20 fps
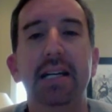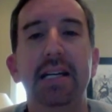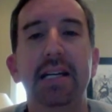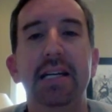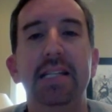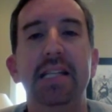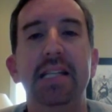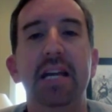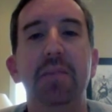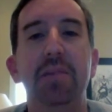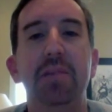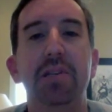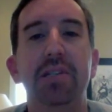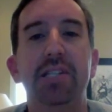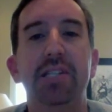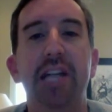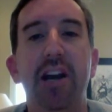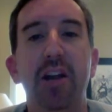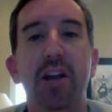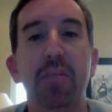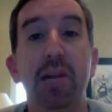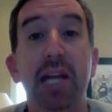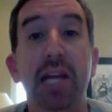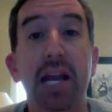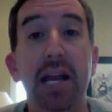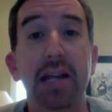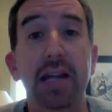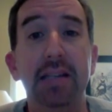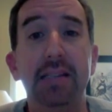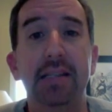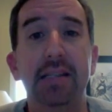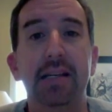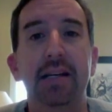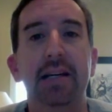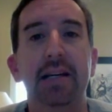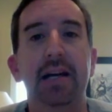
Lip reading: His name is Terry McGinnis.